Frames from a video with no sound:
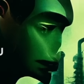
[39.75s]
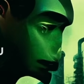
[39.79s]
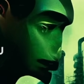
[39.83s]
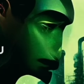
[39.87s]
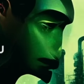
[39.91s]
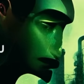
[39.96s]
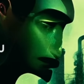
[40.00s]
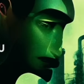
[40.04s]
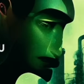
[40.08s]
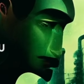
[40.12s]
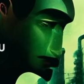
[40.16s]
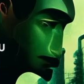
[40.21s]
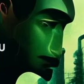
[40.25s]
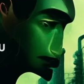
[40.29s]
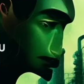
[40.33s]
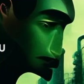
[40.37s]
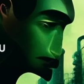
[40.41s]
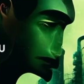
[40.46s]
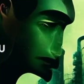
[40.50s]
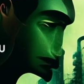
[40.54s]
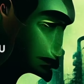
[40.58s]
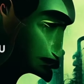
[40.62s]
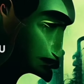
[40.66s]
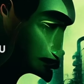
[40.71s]
and Secret
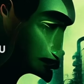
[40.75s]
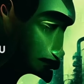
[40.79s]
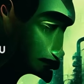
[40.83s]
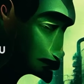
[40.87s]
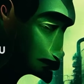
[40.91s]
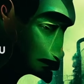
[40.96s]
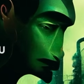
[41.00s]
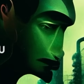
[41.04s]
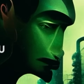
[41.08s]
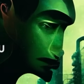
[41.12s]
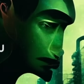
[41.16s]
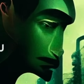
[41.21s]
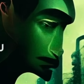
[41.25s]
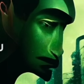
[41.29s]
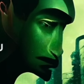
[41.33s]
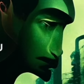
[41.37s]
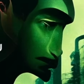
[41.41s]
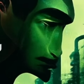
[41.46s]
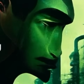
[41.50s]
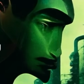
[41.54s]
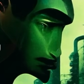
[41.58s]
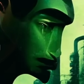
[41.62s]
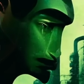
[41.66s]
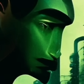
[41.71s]
Invasions because it was made
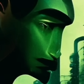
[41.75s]
with an